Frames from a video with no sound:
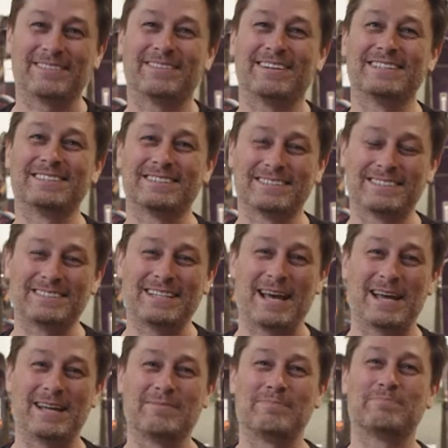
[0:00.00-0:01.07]
Ryan's a little
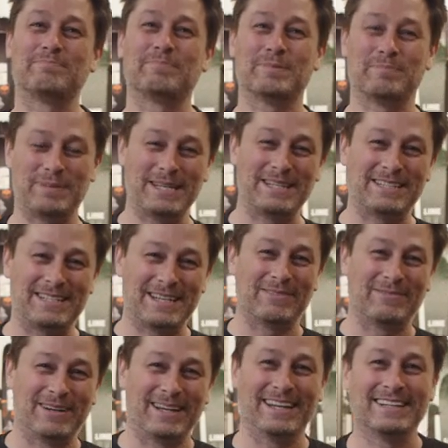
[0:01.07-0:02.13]
sad, but Pete did
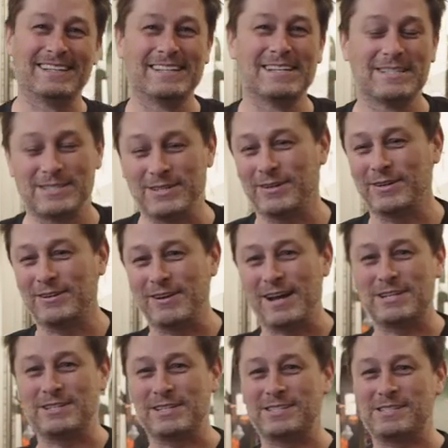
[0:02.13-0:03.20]
win. So
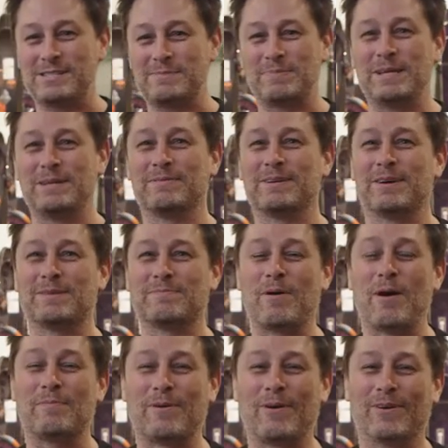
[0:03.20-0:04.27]
congratulations, Pete. We got the
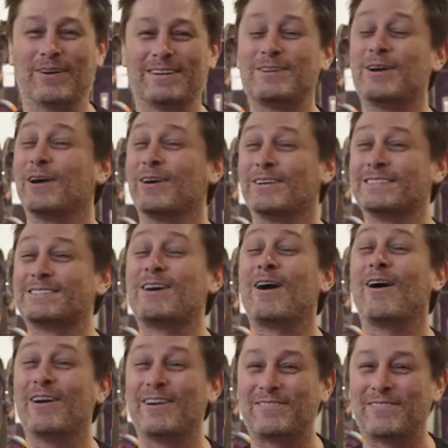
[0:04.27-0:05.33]
popcorn kernels
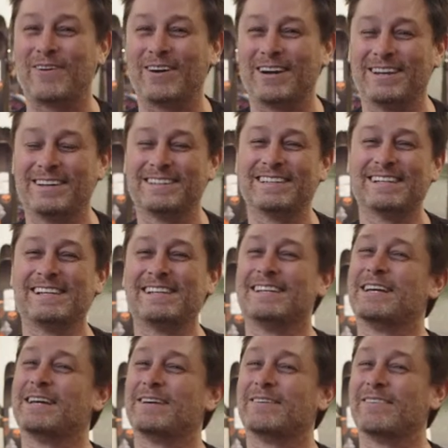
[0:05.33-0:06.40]
card for you.
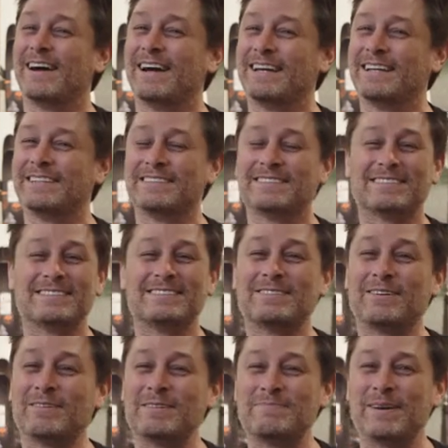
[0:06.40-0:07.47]
And Ryan, there's
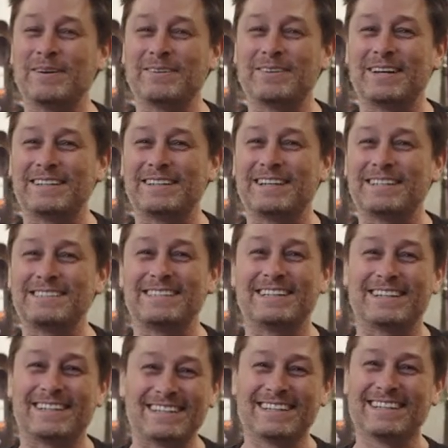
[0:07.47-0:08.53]
always better luck next
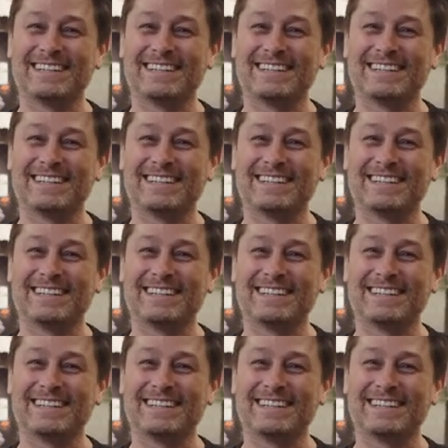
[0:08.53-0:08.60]
year.